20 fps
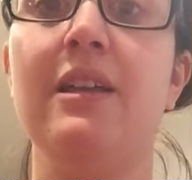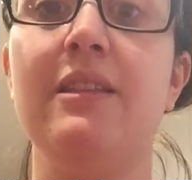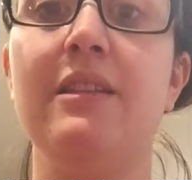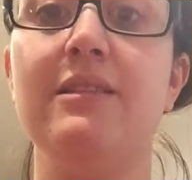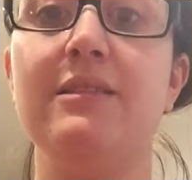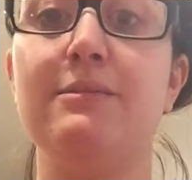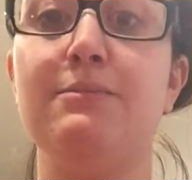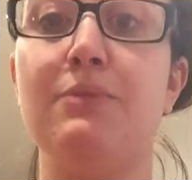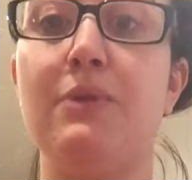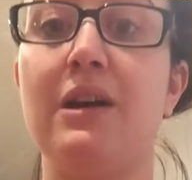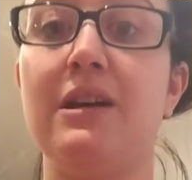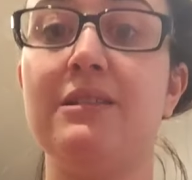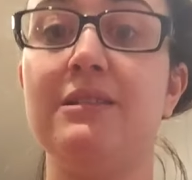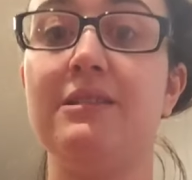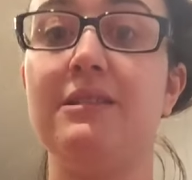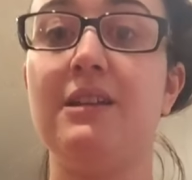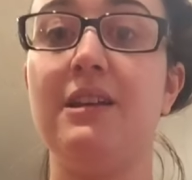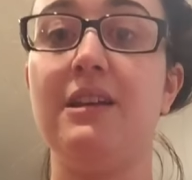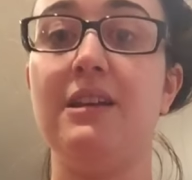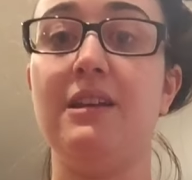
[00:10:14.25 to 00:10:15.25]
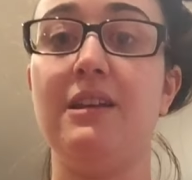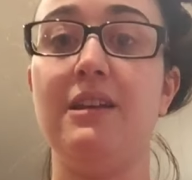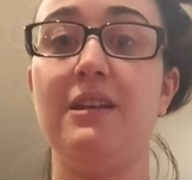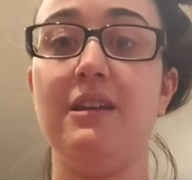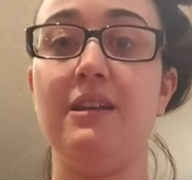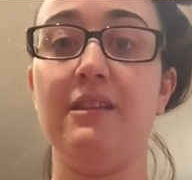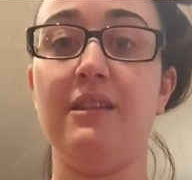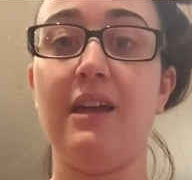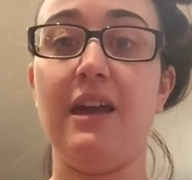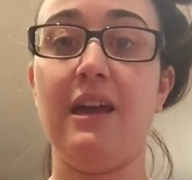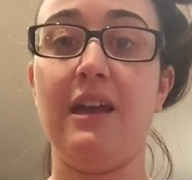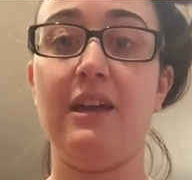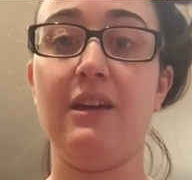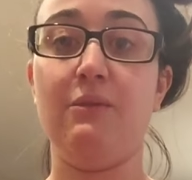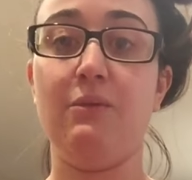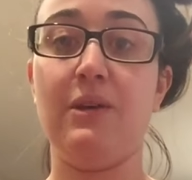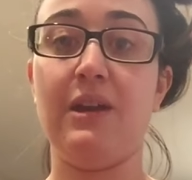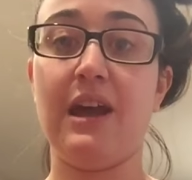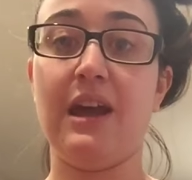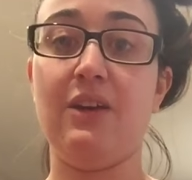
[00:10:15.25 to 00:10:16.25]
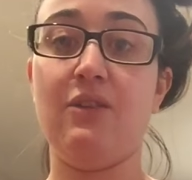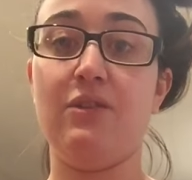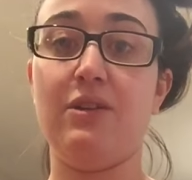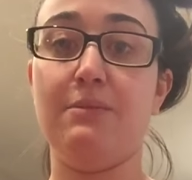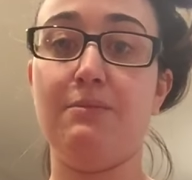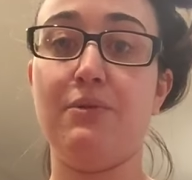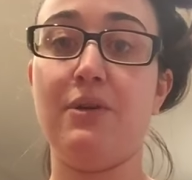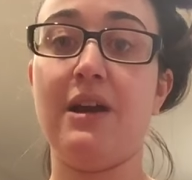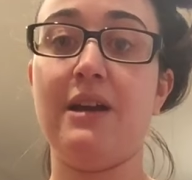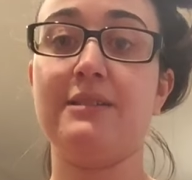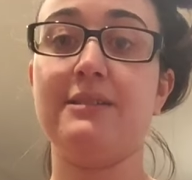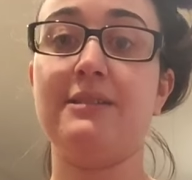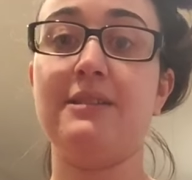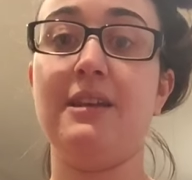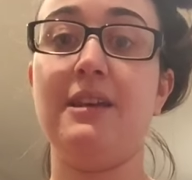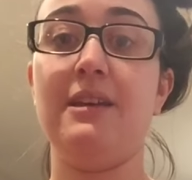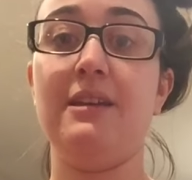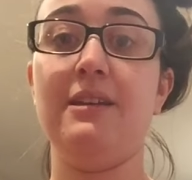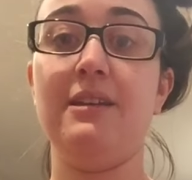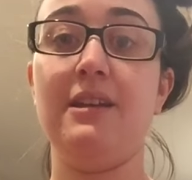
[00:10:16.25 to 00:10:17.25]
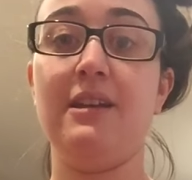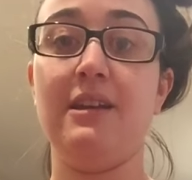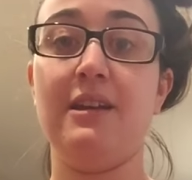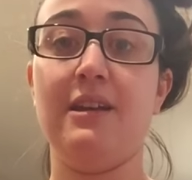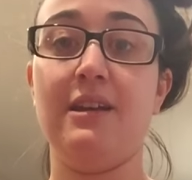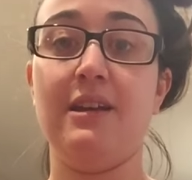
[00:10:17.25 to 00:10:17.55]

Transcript: This breast, it, like when I go to press in